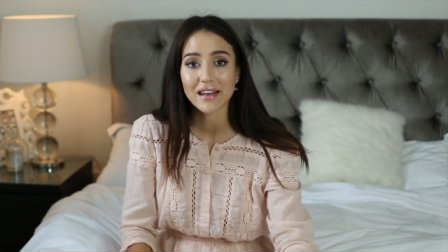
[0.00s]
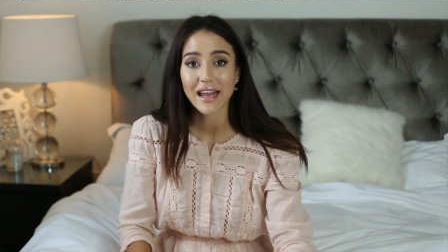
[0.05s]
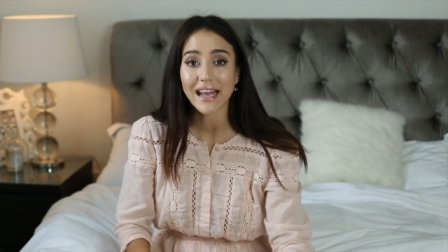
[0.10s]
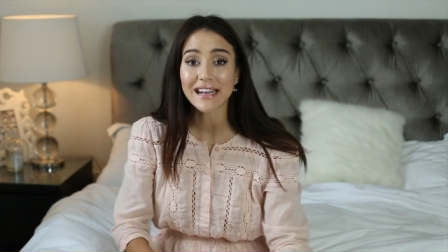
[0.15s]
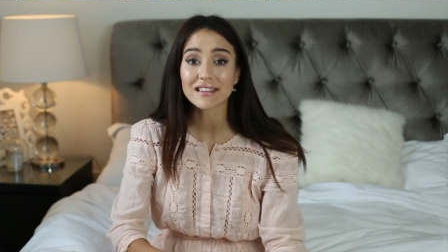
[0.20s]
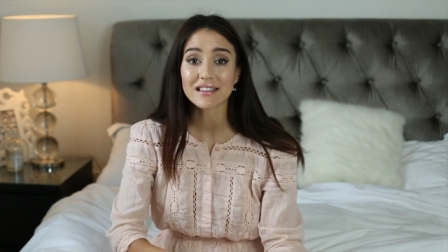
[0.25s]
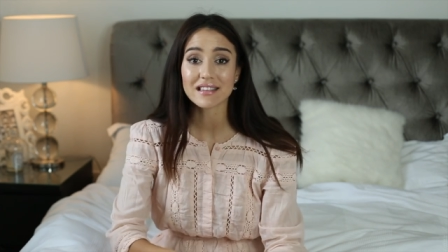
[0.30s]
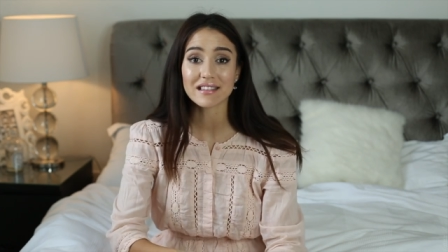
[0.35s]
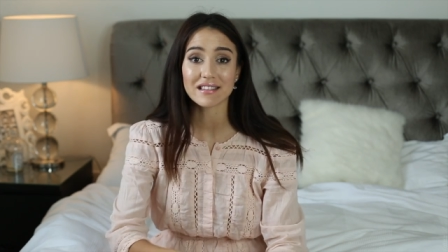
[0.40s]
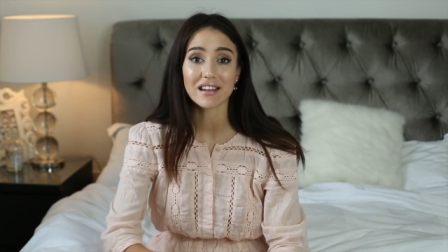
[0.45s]

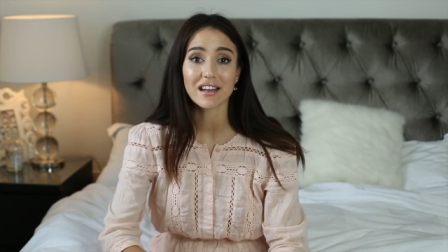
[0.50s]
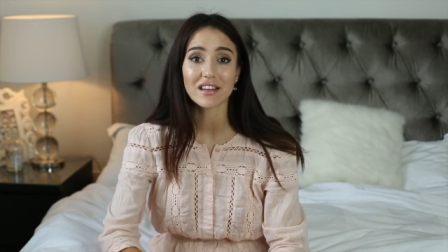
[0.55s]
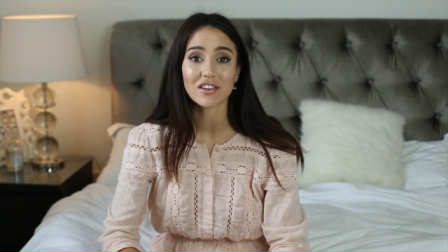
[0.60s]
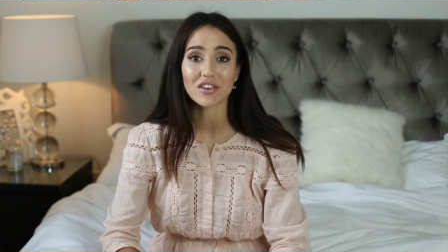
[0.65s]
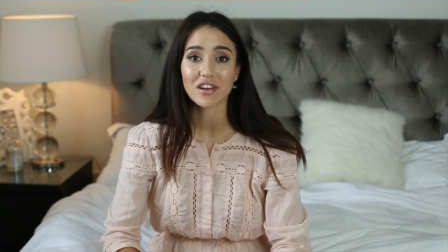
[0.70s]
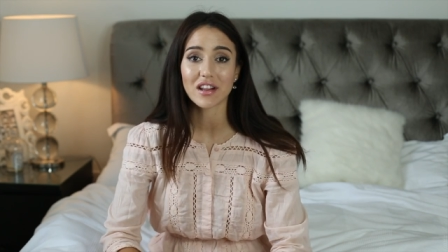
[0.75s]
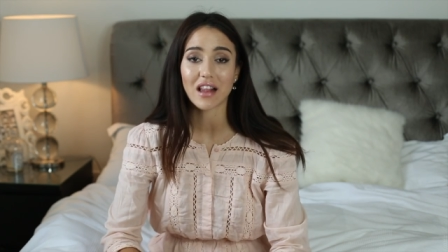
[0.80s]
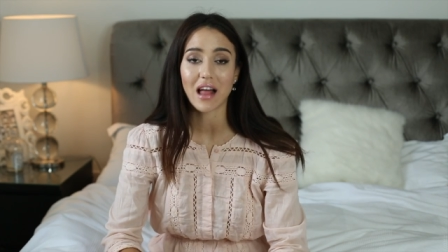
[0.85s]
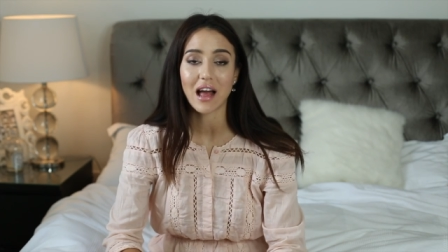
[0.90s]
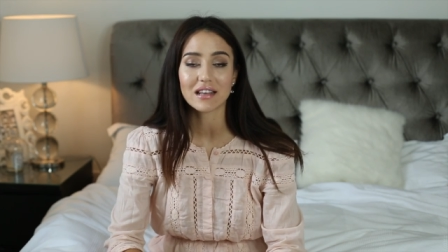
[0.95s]
Next is
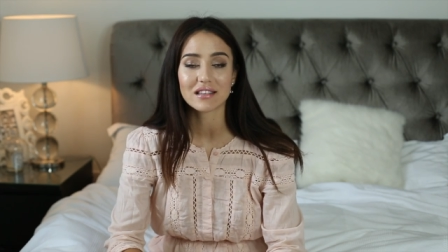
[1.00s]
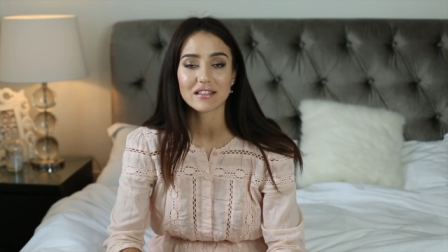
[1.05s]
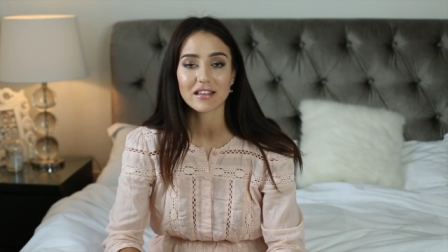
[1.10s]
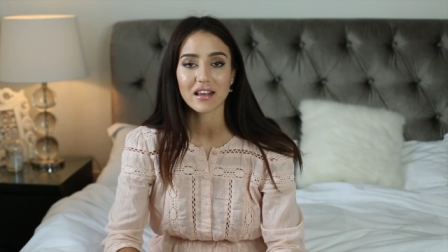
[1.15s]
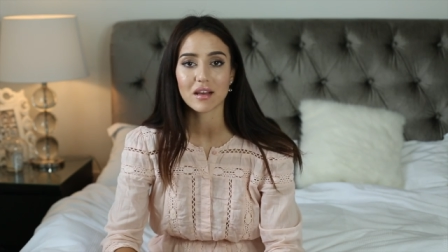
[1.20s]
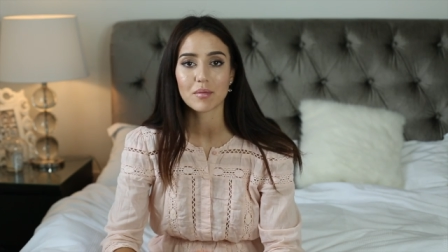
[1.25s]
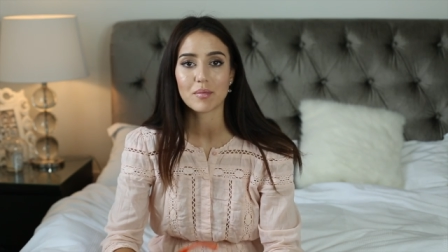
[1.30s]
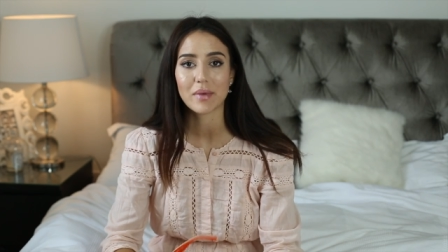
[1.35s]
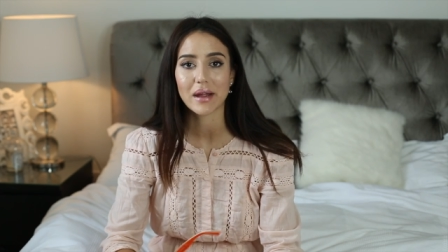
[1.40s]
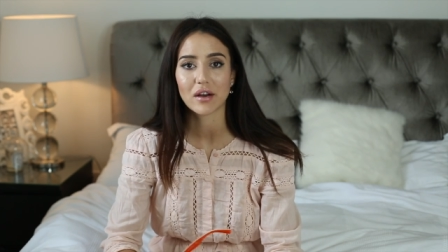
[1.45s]
another
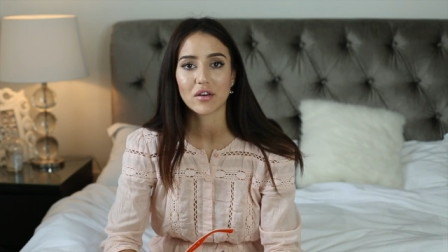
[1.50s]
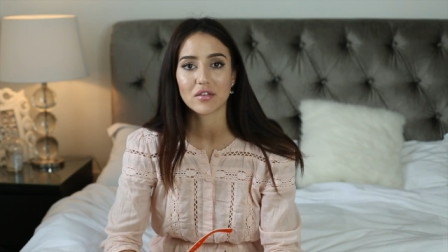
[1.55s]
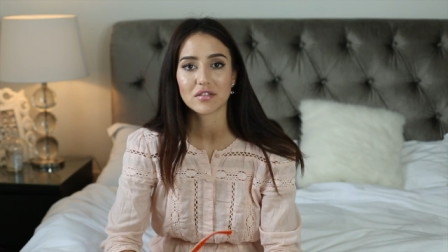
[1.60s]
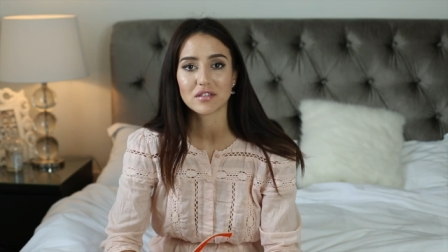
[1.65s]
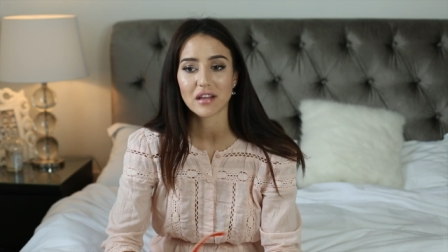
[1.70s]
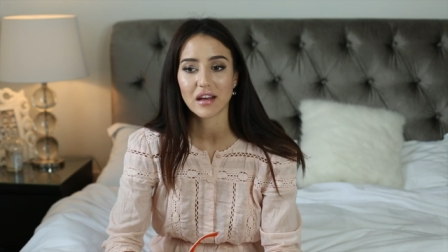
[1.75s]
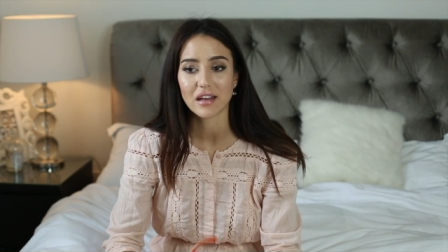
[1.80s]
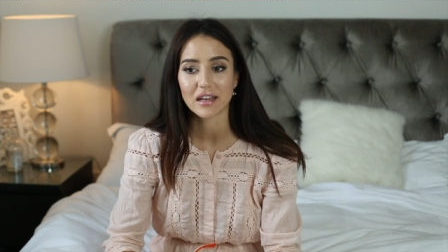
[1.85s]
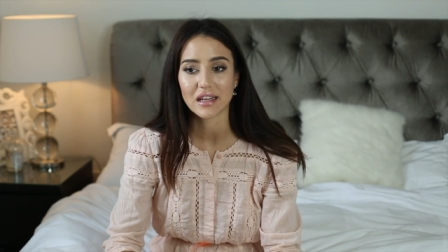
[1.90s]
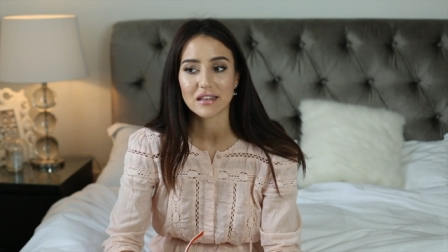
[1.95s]
classic pair of
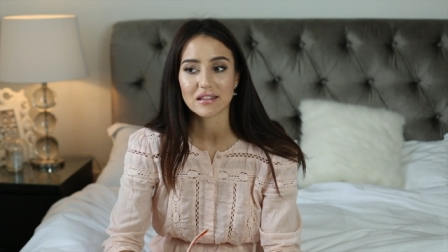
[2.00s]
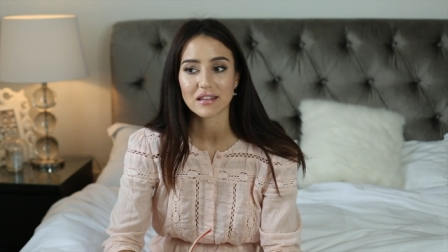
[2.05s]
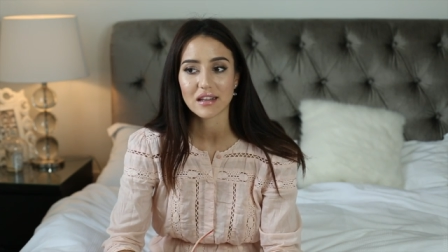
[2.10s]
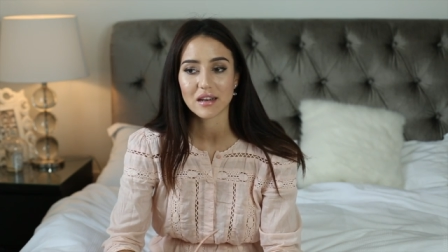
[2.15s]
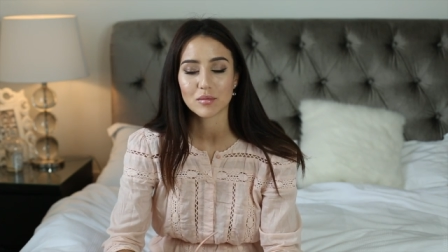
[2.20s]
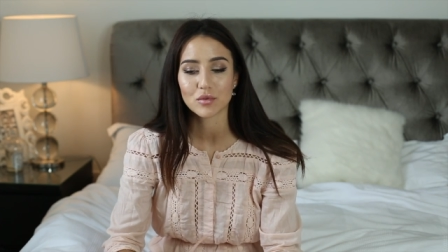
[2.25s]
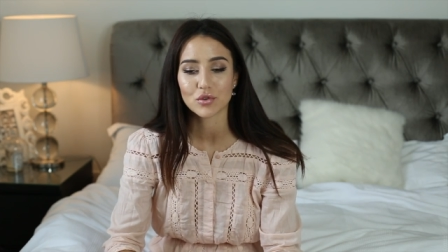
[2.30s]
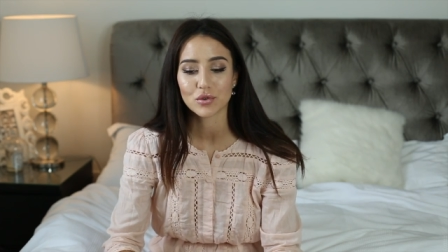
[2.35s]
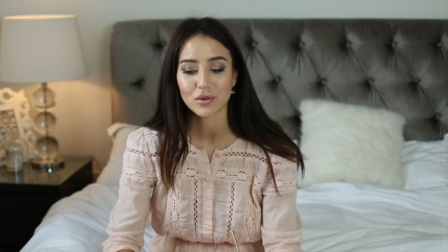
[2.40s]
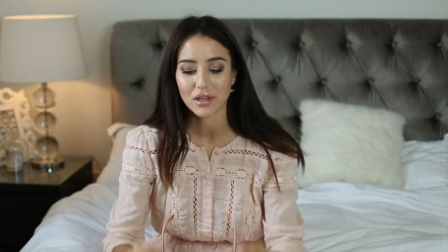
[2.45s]
sunnies,
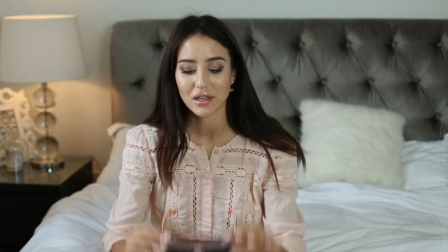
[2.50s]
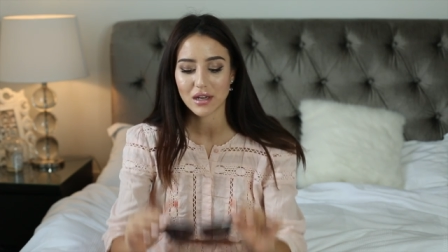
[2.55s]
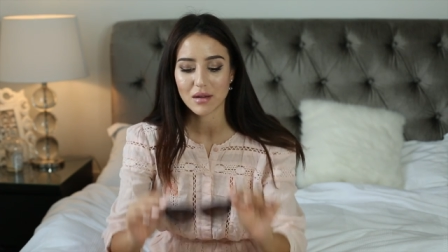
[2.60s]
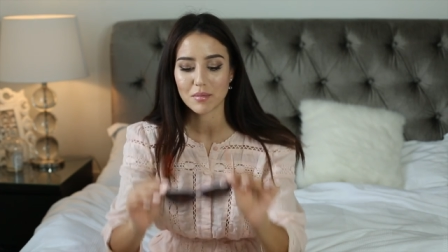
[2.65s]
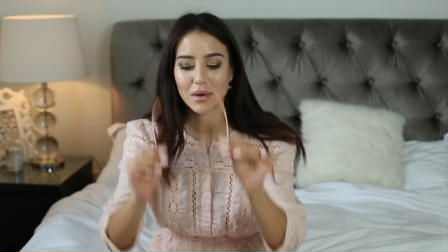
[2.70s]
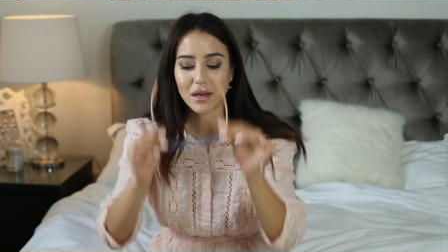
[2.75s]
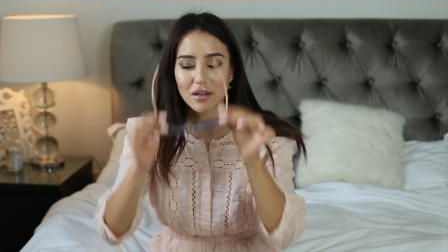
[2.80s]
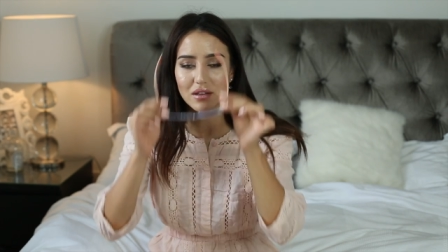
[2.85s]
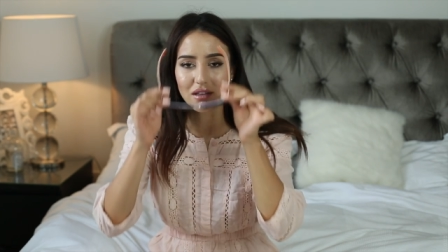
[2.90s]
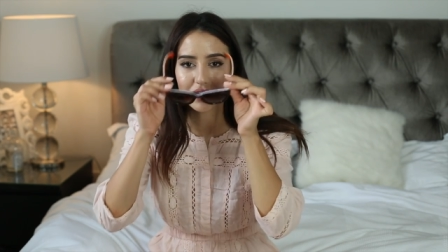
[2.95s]
and I'm talking
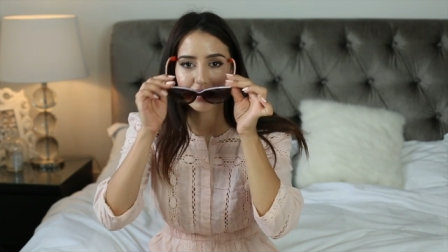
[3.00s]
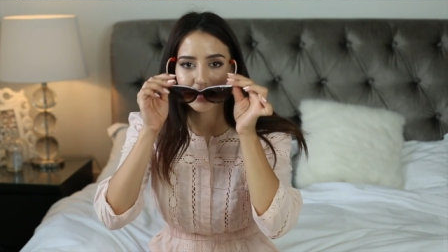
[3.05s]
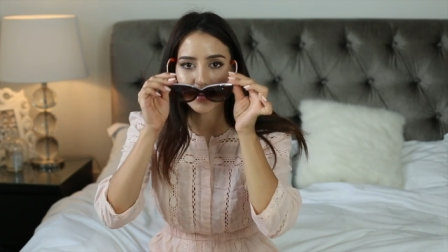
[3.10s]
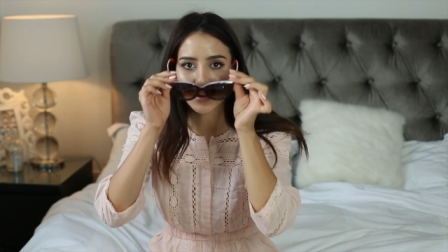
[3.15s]
about these